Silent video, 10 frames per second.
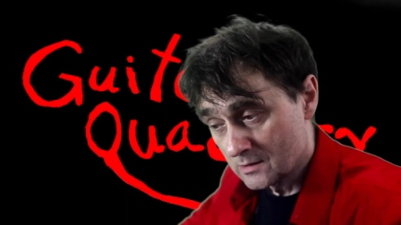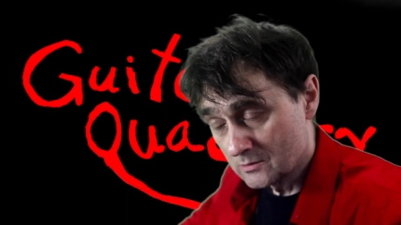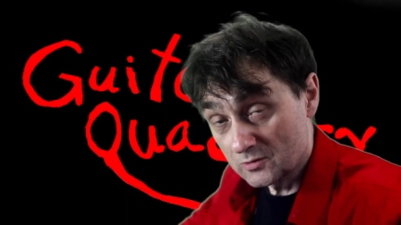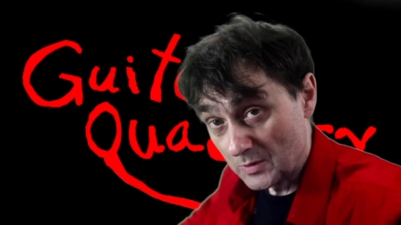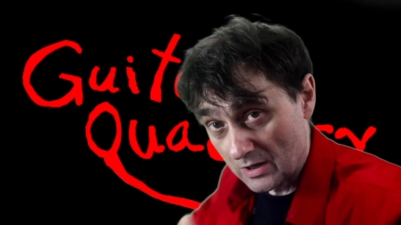
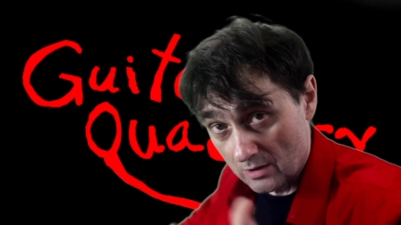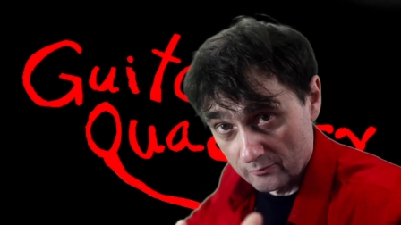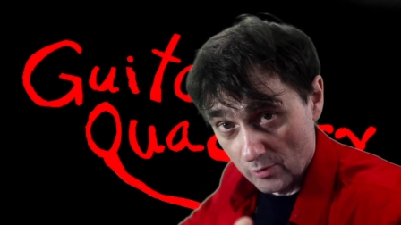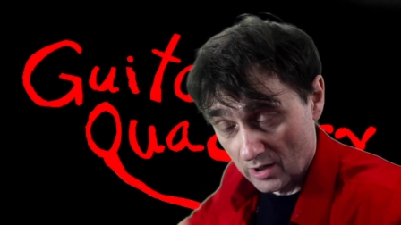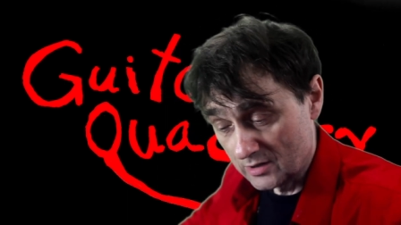Speaking of
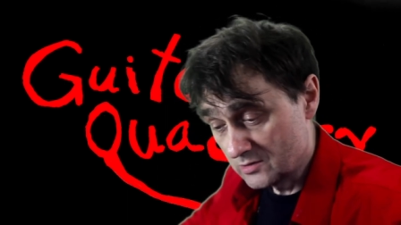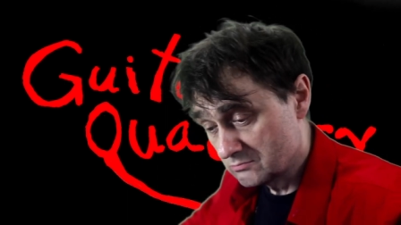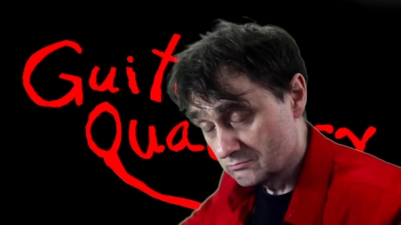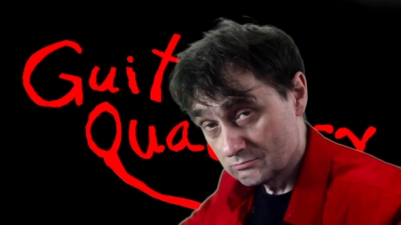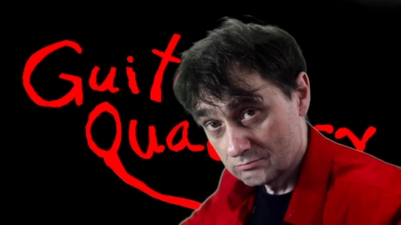wallets,
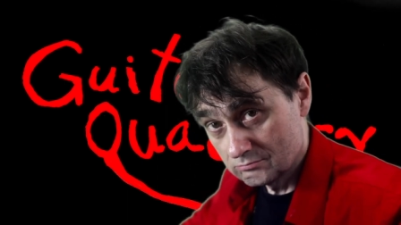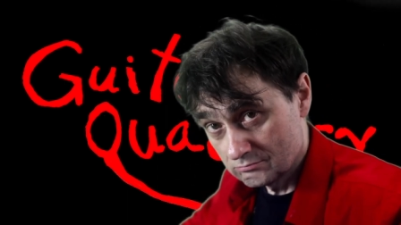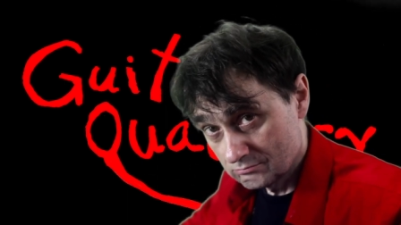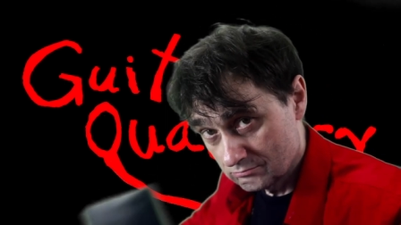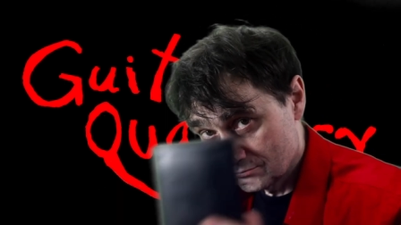
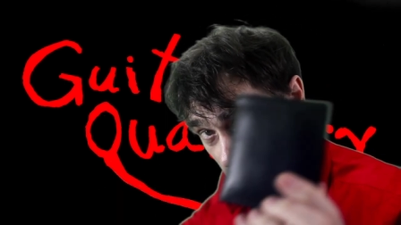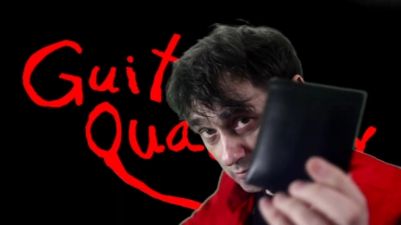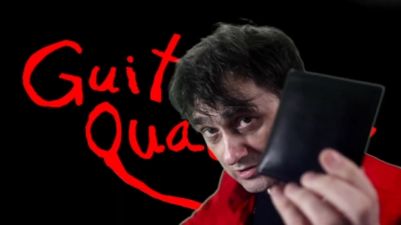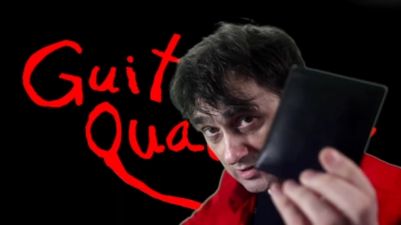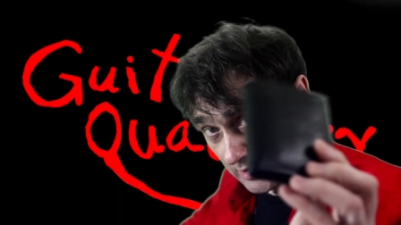do you
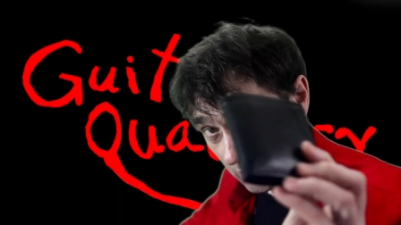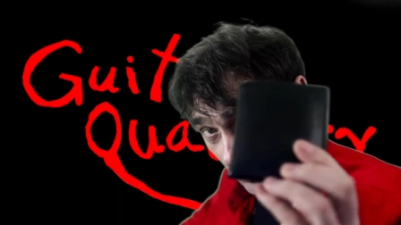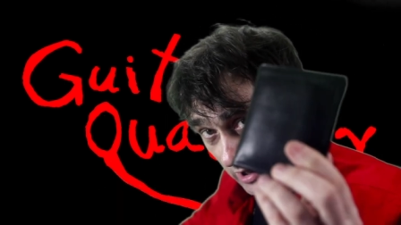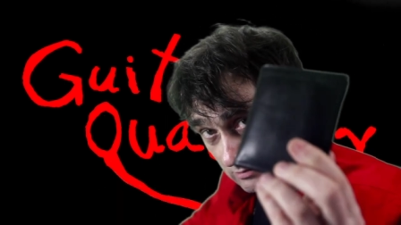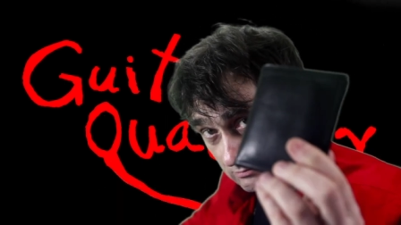want to see my wallet?